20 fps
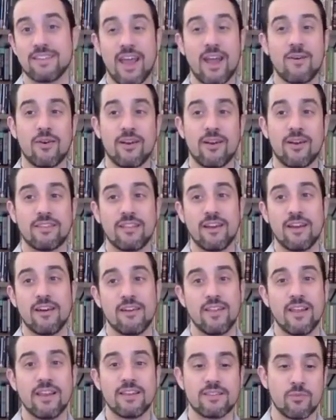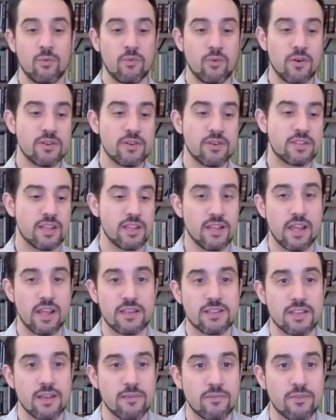right there. That's worse than
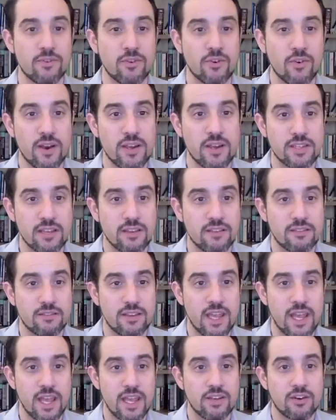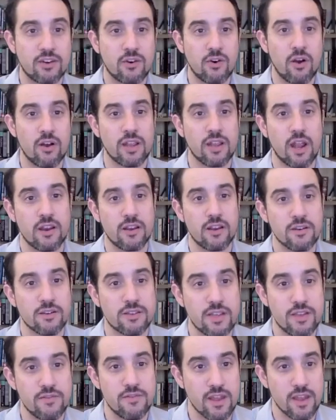like some crazy kid crawling out of your
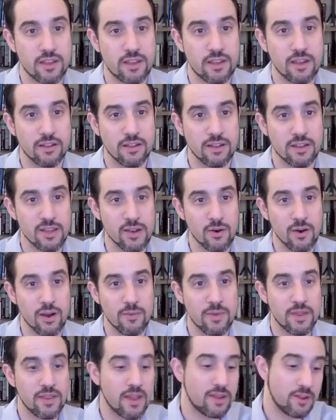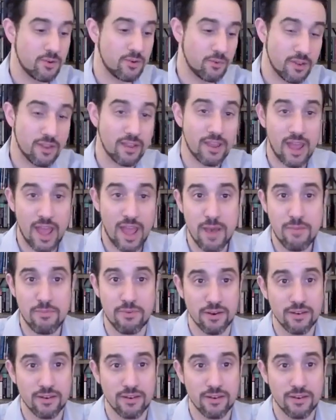TV and killing you. I mean, that could really happen.